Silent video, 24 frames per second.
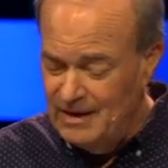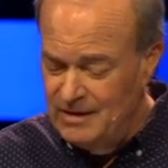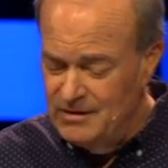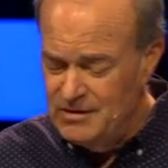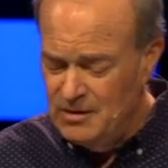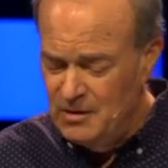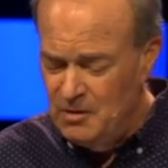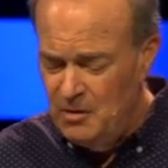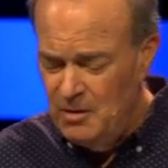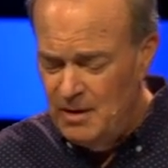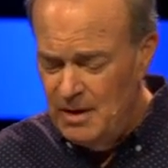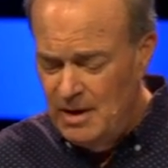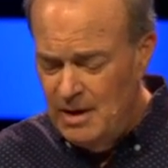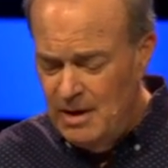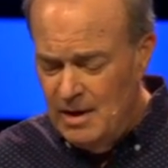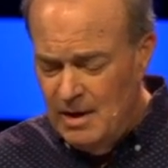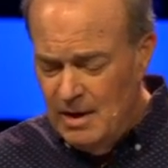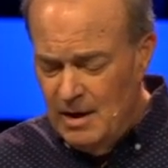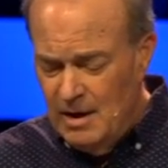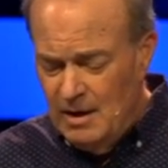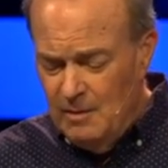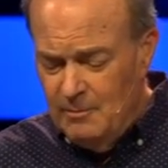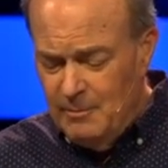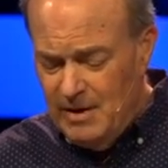And so
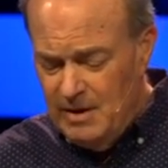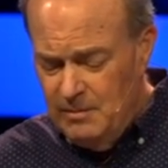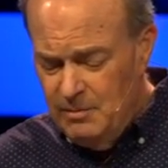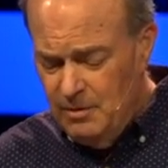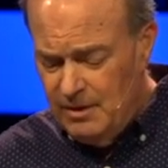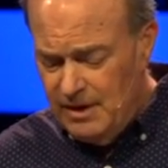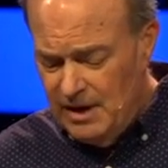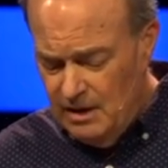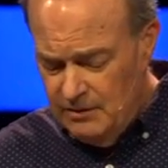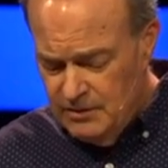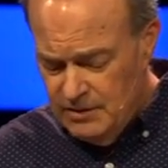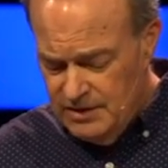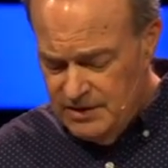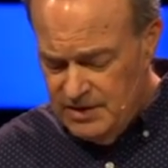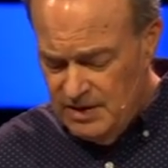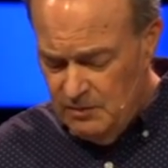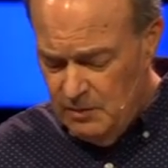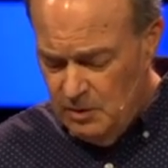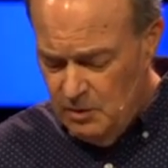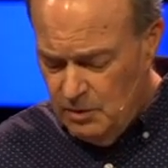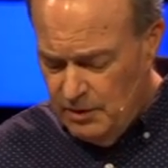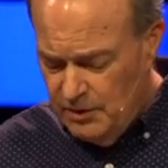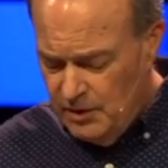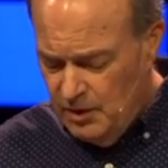people came to
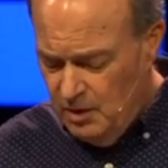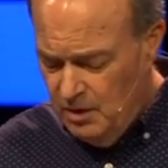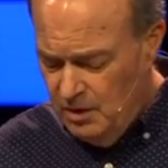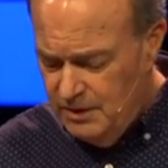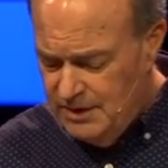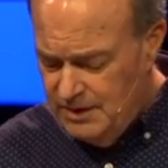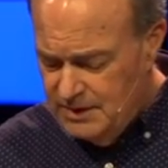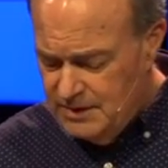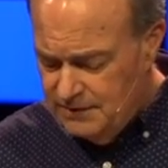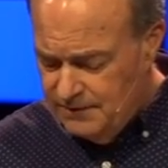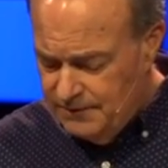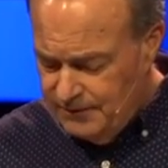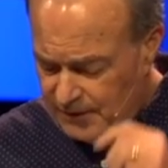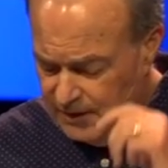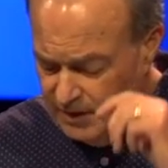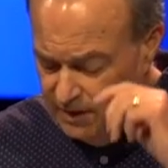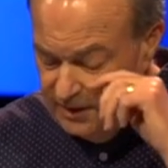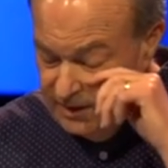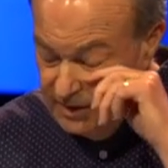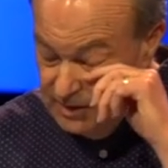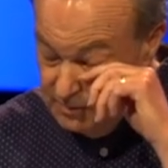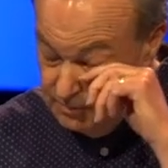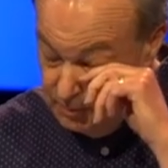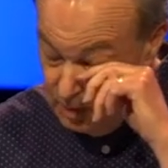see me with all these
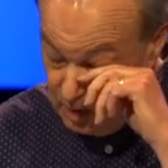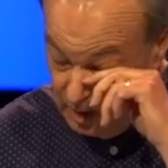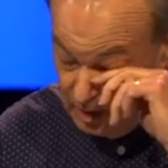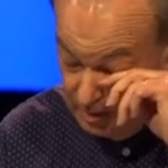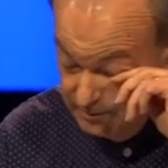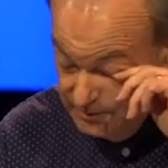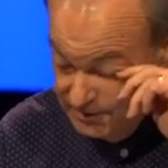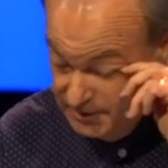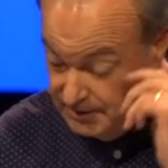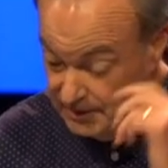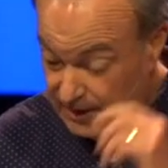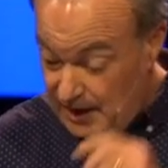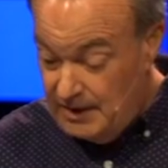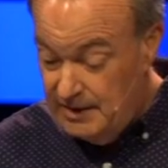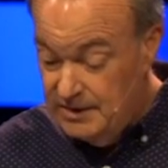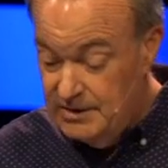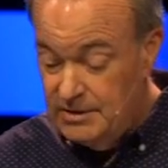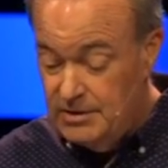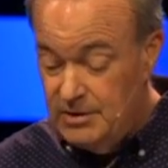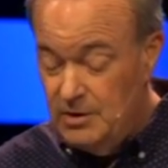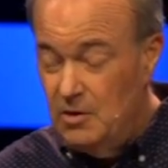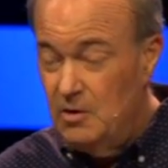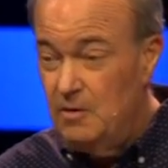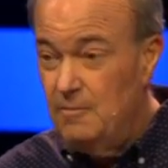feelings problems.
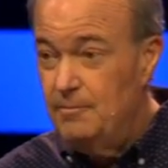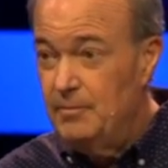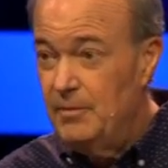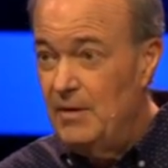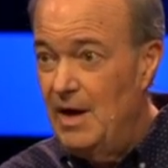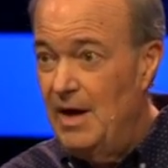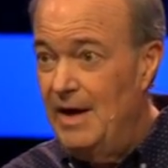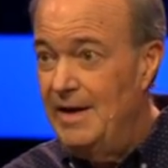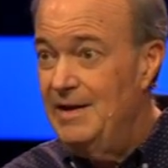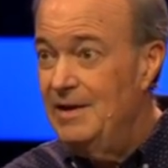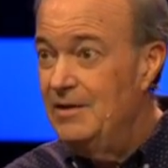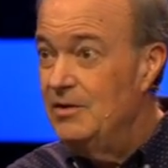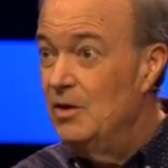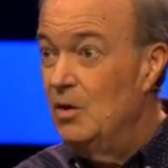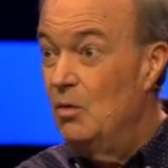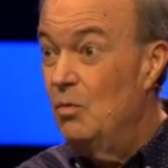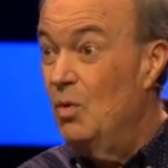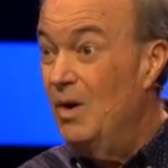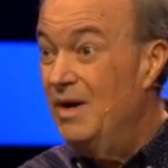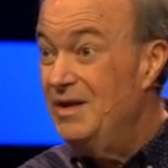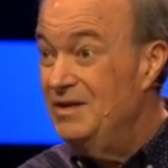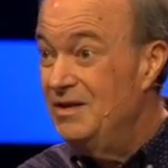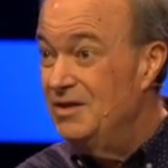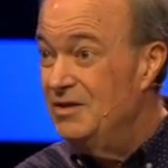And so I didn't know
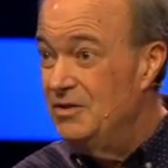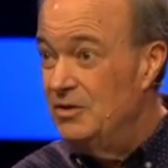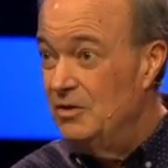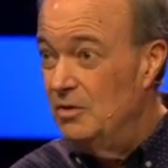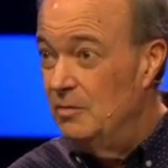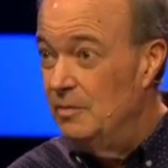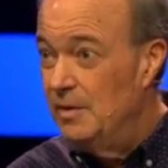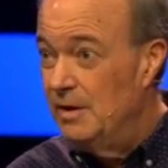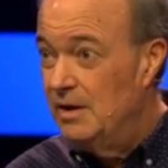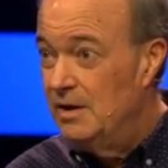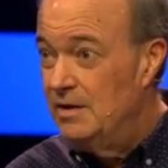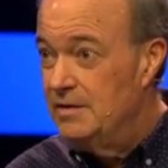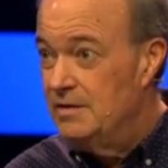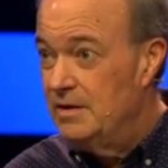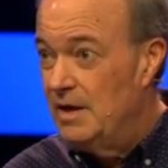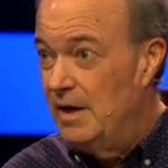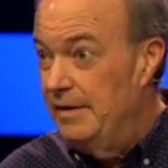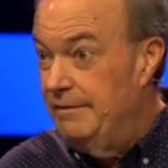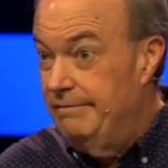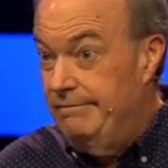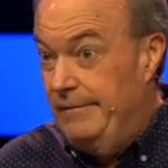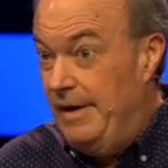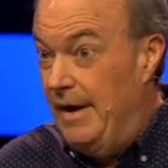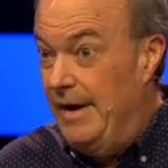what to do because
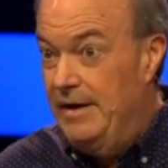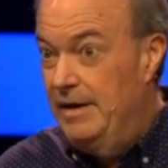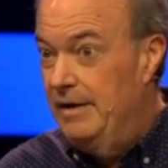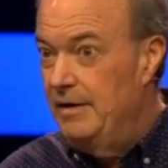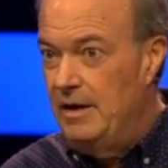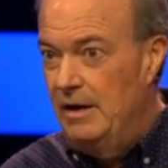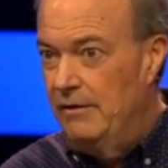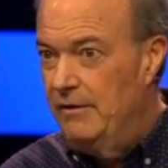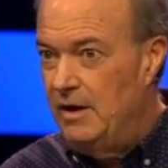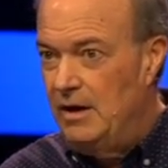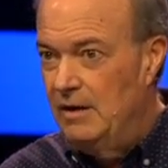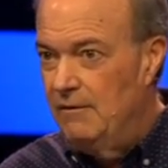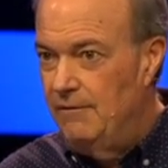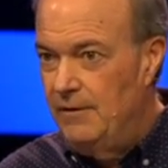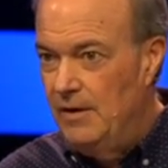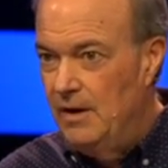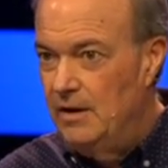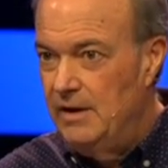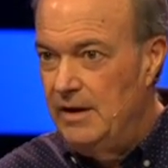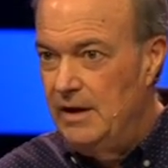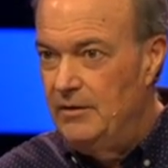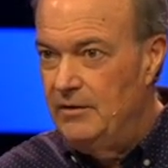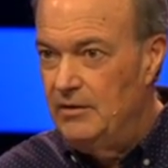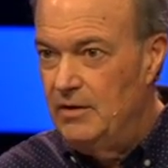I didn't have any
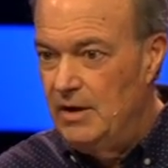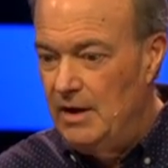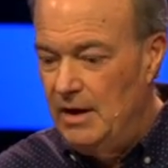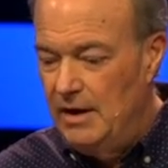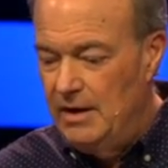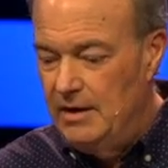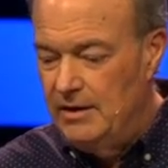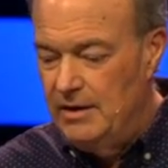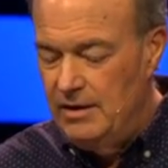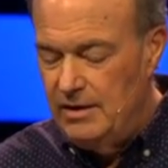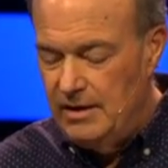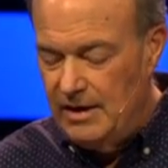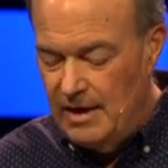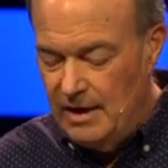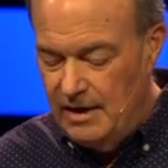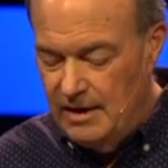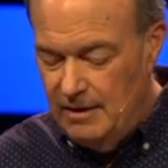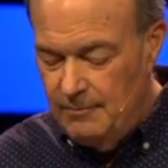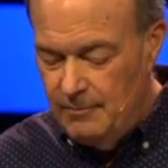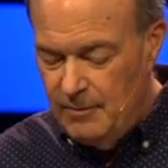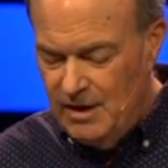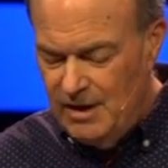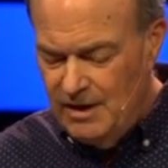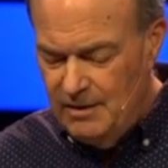feelings and I didn't get it.